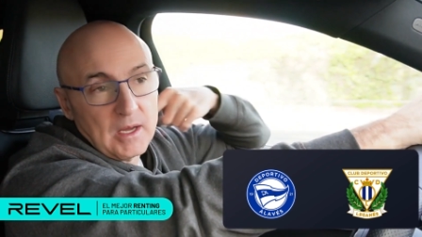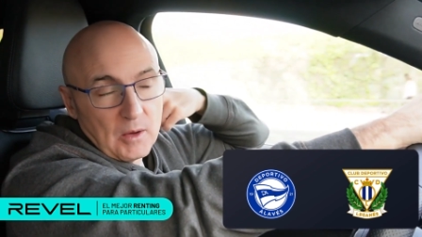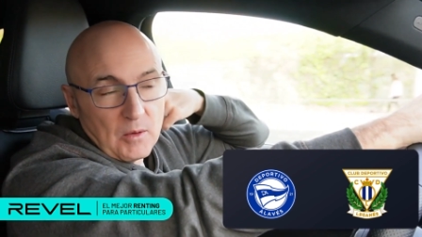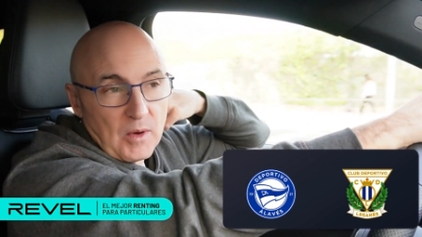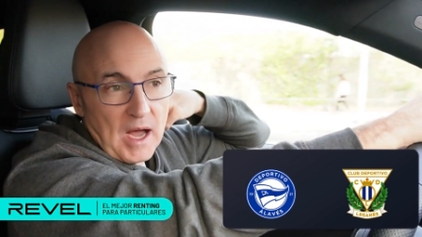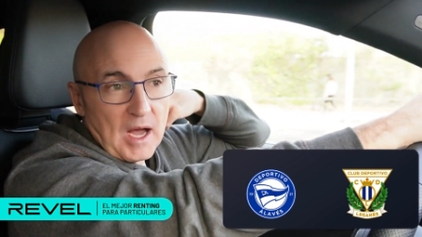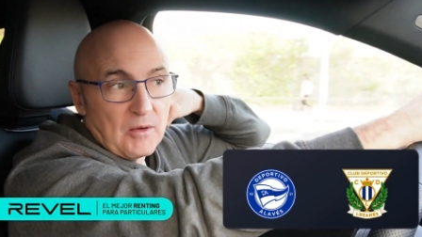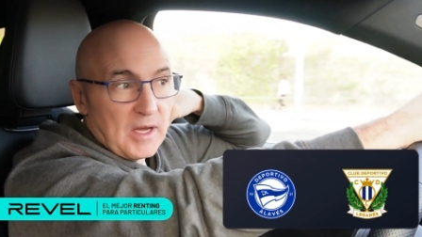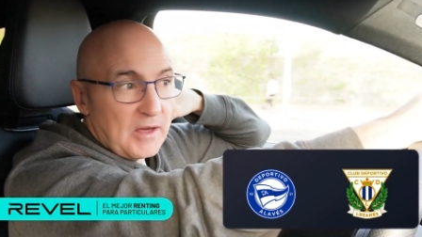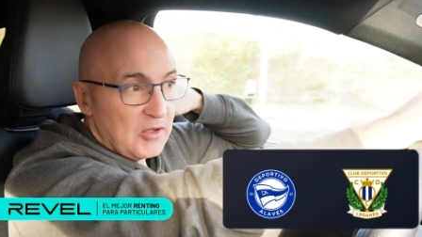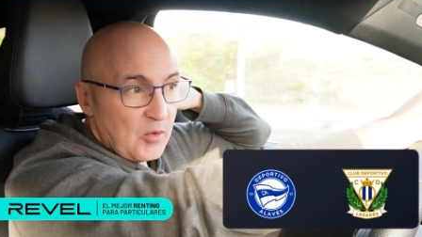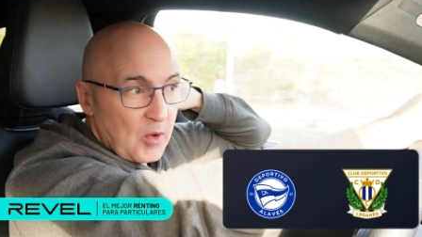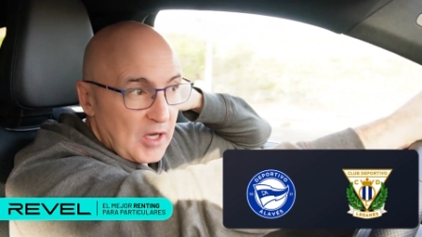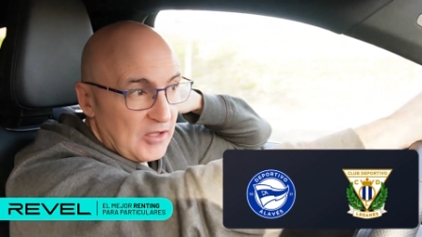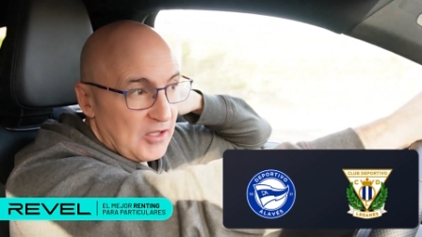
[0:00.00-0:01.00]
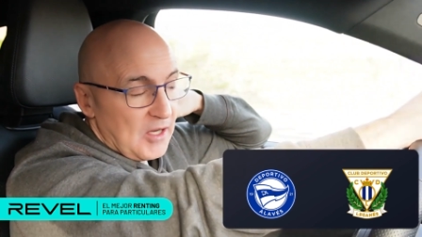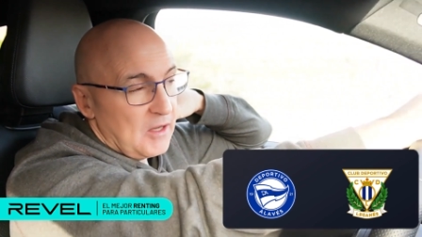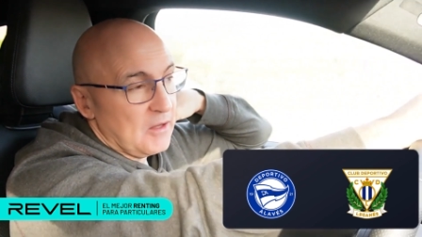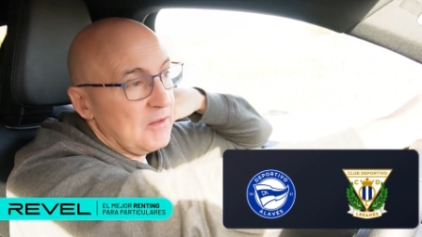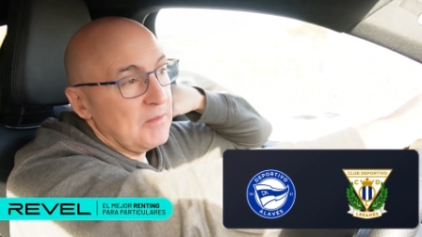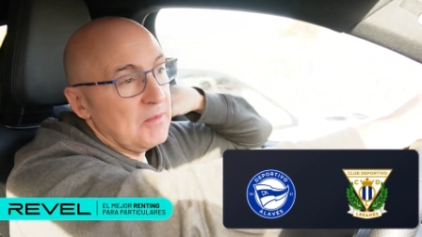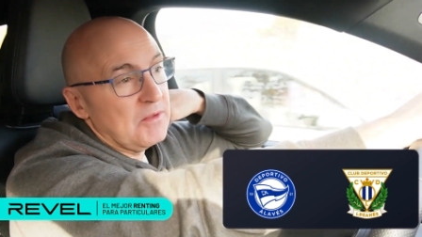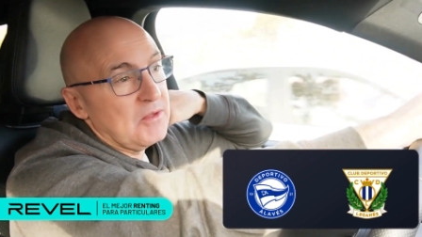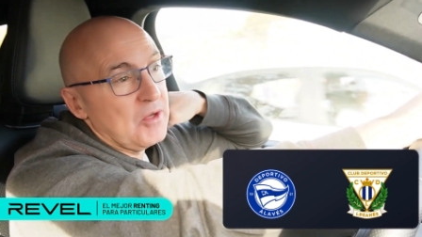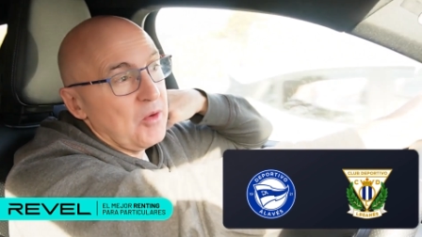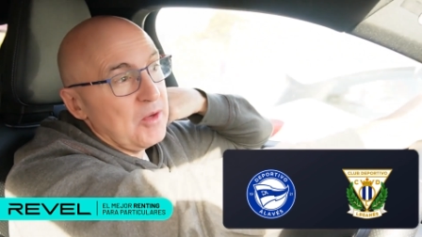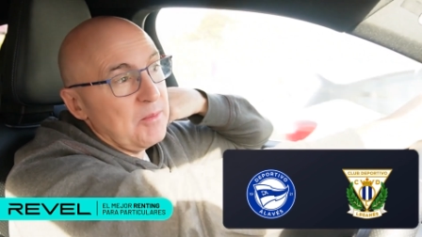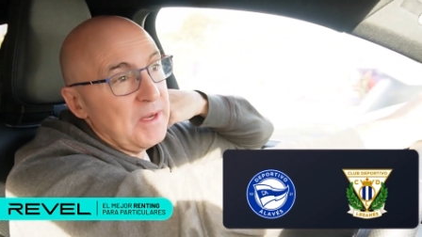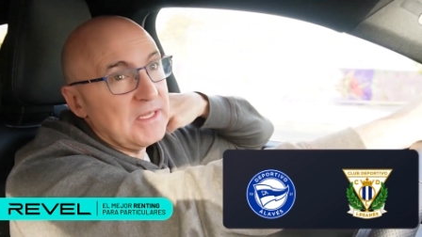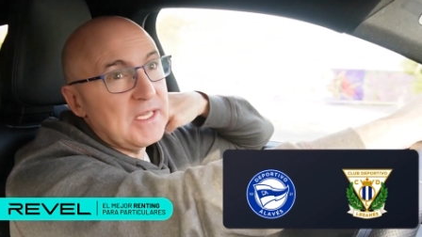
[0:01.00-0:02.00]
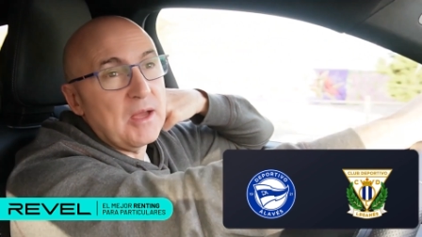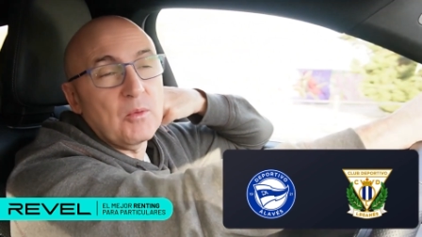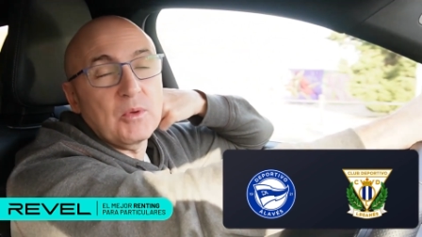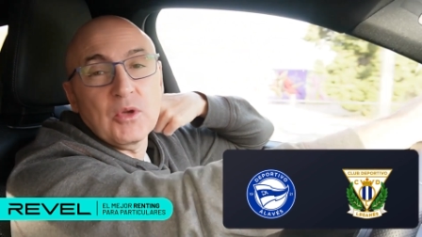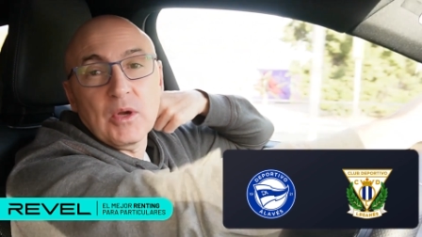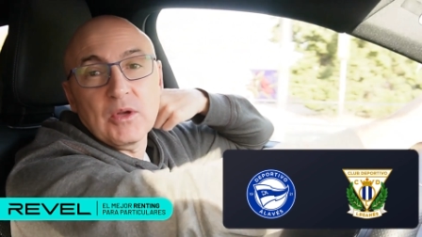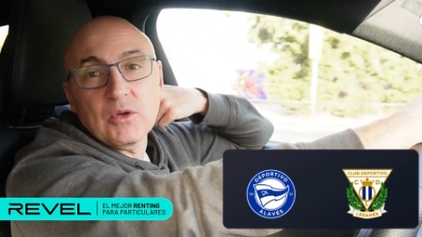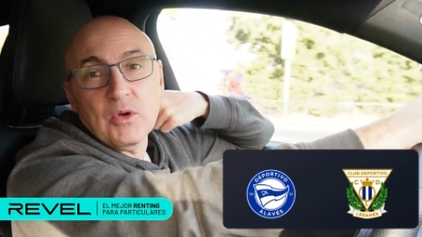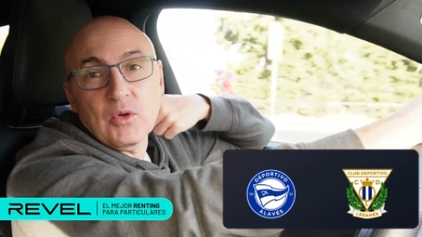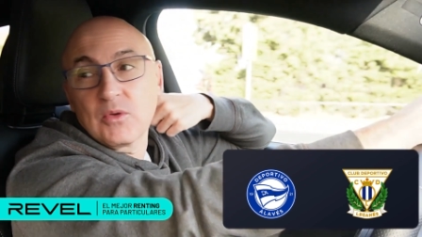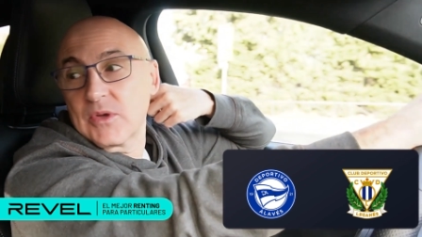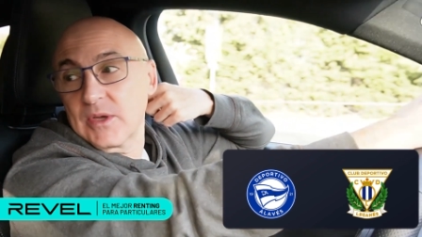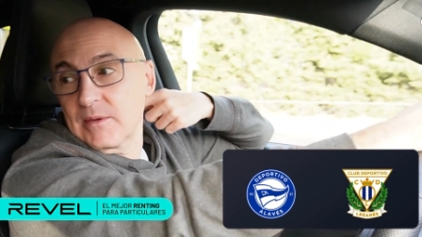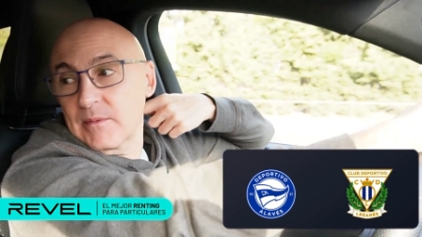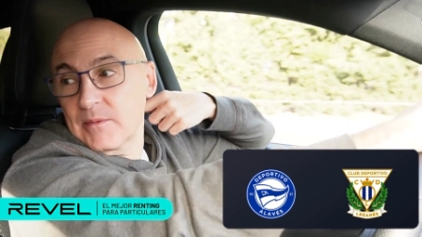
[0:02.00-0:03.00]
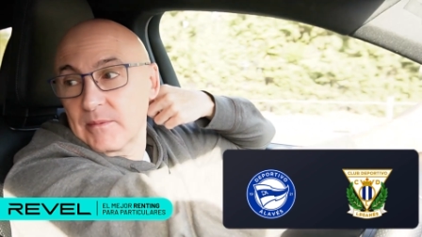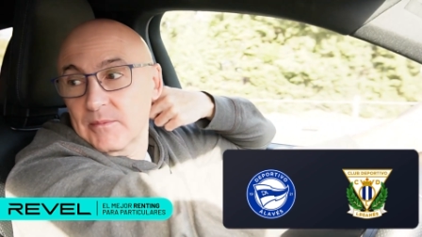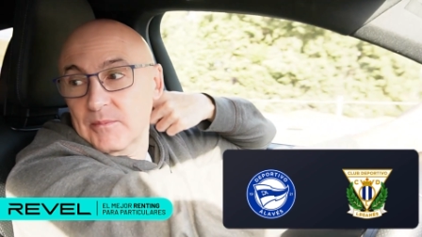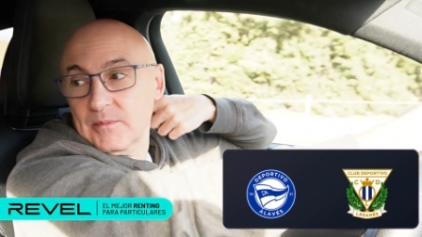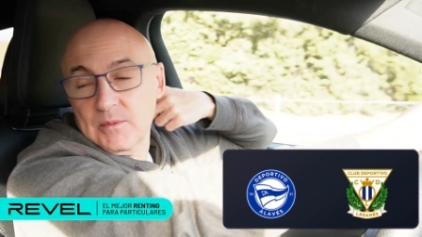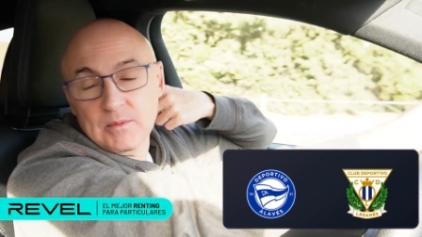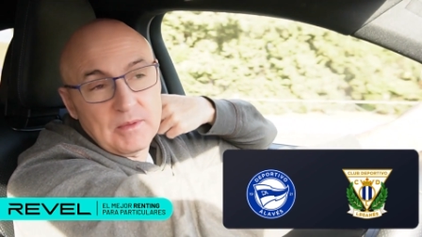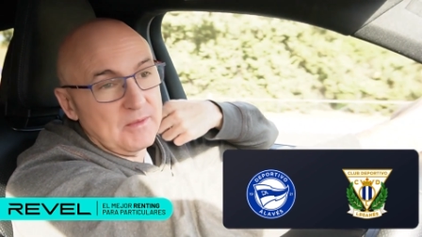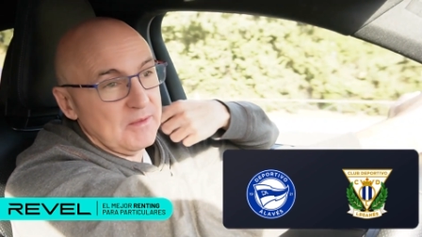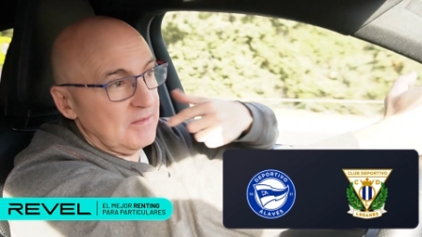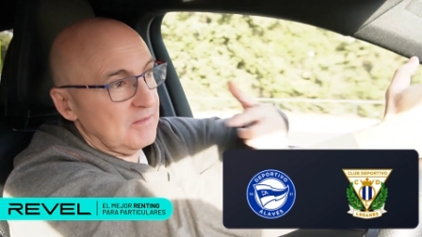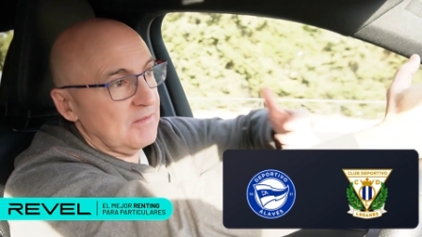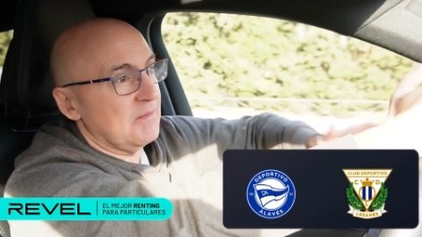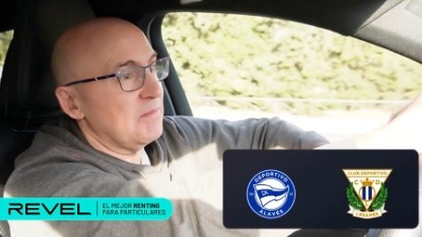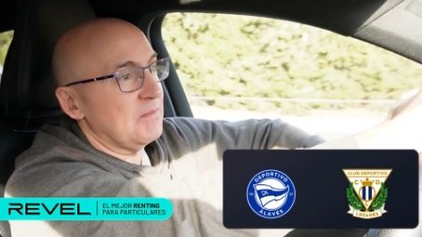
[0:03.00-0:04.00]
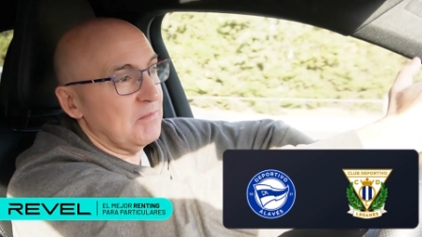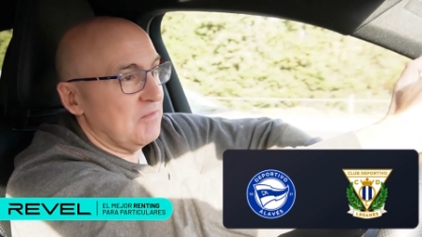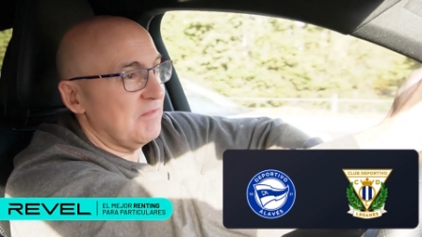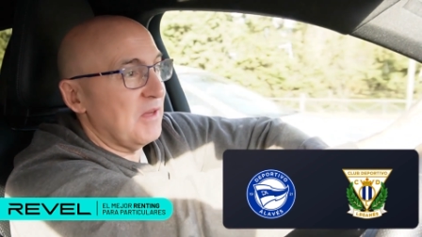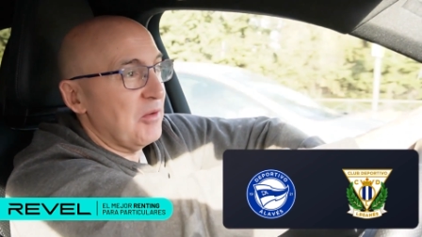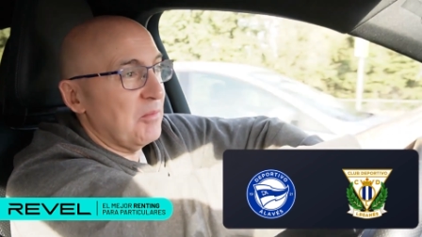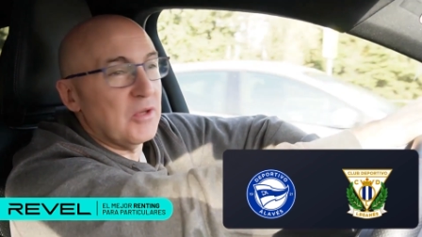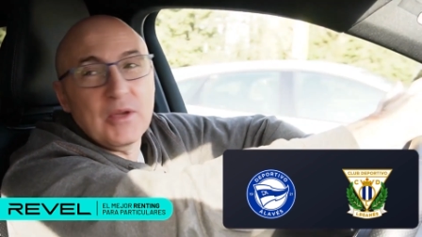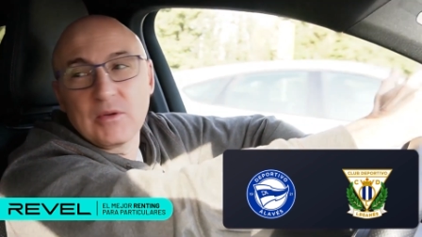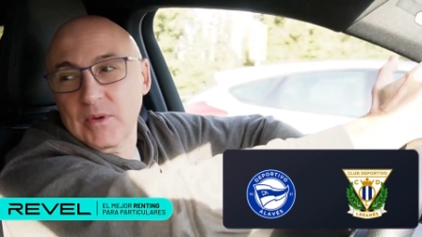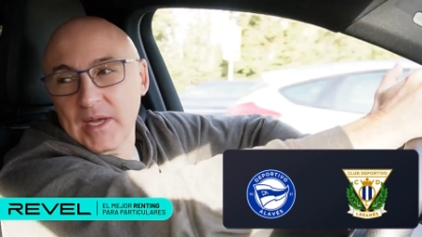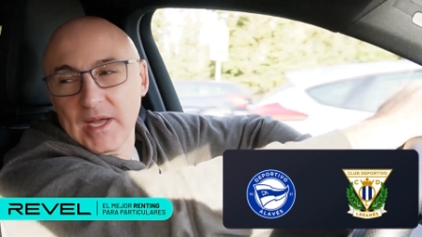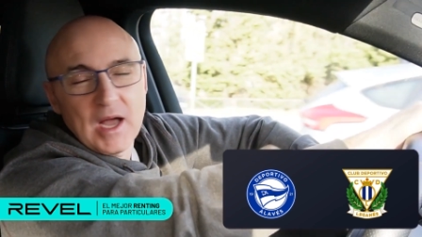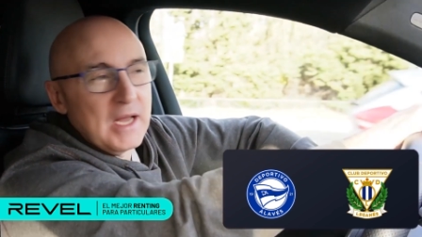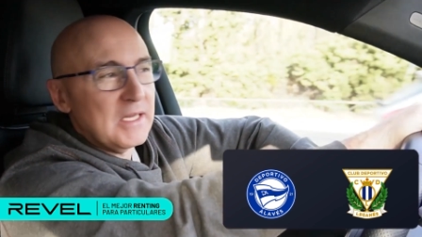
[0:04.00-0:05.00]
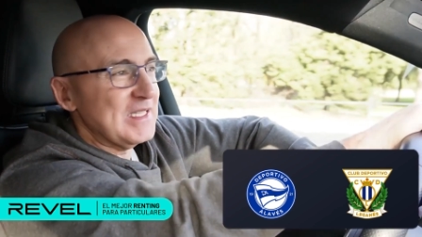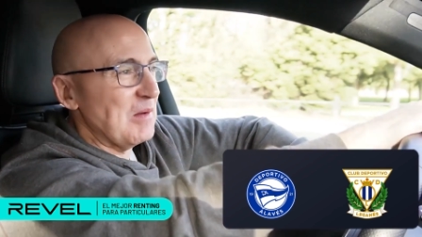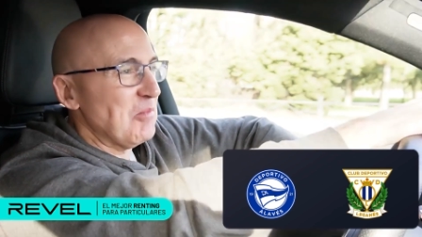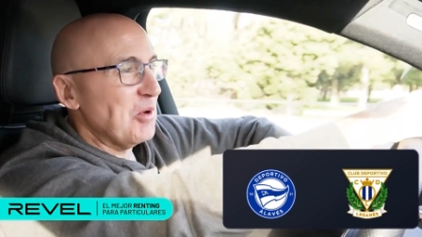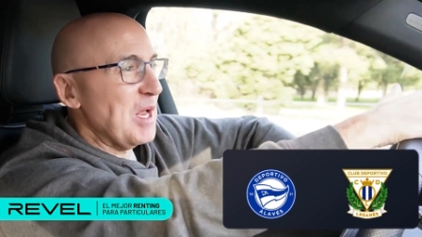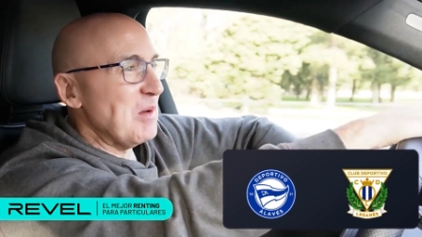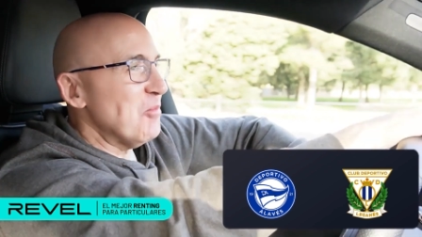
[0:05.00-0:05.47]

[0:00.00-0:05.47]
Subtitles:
well, I went to watch knowing my team was going to lose. It wasn't very hard to think that